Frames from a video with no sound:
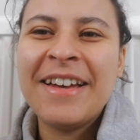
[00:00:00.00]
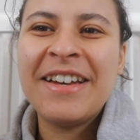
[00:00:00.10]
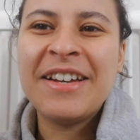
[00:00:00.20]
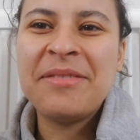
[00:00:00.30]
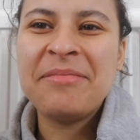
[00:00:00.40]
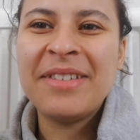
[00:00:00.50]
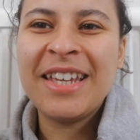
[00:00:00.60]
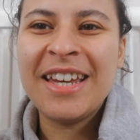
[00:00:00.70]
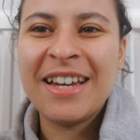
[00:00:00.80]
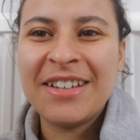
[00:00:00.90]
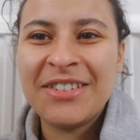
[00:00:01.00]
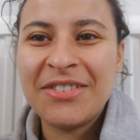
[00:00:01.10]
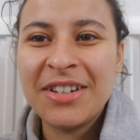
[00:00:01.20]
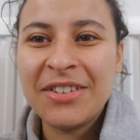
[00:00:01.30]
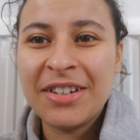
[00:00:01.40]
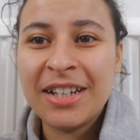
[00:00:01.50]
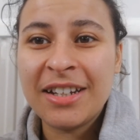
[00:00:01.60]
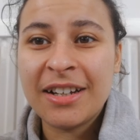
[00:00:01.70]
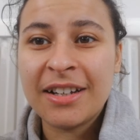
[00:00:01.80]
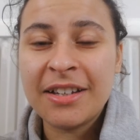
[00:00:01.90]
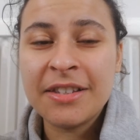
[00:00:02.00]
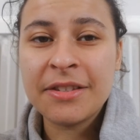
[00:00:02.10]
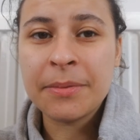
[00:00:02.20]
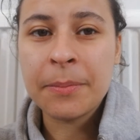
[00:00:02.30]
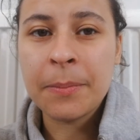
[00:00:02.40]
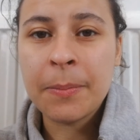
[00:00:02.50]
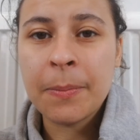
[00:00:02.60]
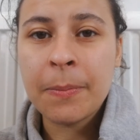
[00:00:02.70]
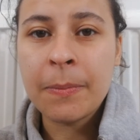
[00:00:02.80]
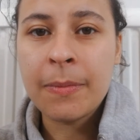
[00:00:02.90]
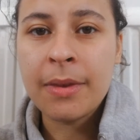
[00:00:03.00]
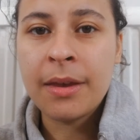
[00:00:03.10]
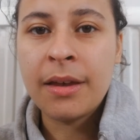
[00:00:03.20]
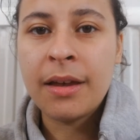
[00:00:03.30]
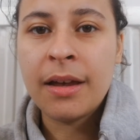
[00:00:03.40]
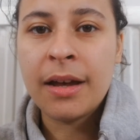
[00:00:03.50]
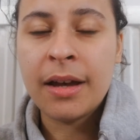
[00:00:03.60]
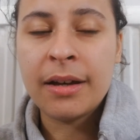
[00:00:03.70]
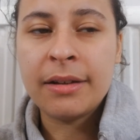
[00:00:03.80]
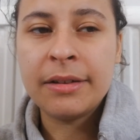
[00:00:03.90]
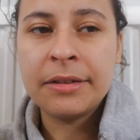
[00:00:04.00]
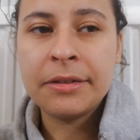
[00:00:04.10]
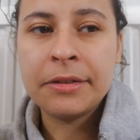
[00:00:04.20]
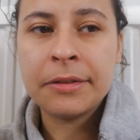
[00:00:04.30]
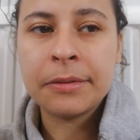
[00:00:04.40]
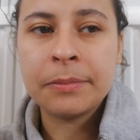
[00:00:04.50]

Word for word: um, but yeah, it's really, really nice. And